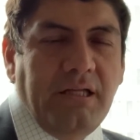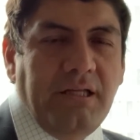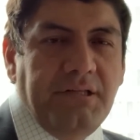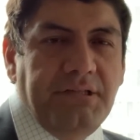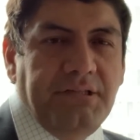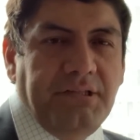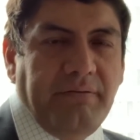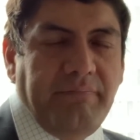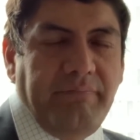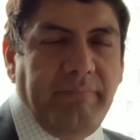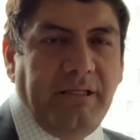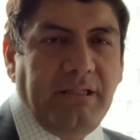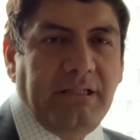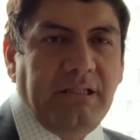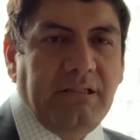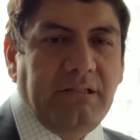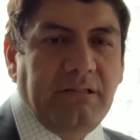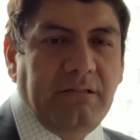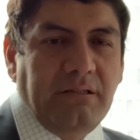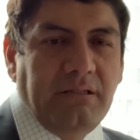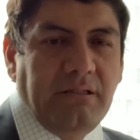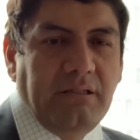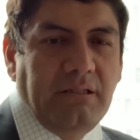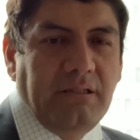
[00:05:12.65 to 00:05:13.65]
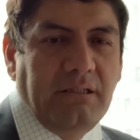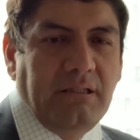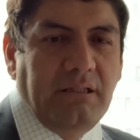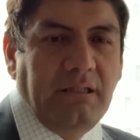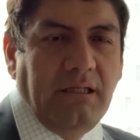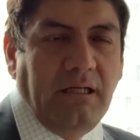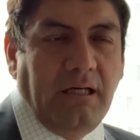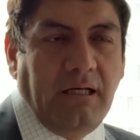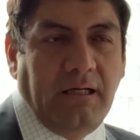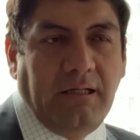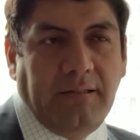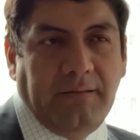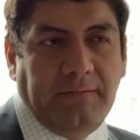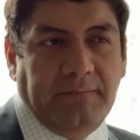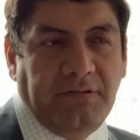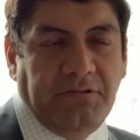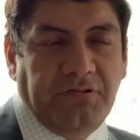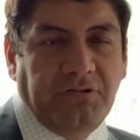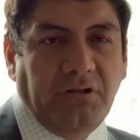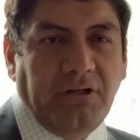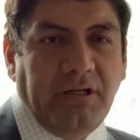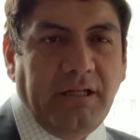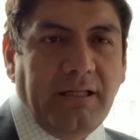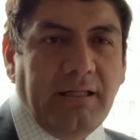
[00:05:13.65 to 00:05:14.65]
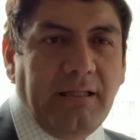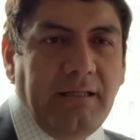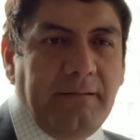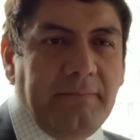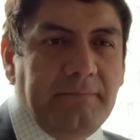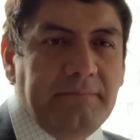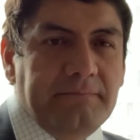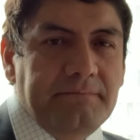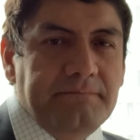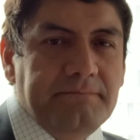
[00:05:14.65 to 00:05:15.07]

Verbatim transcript: submitted uh, historically.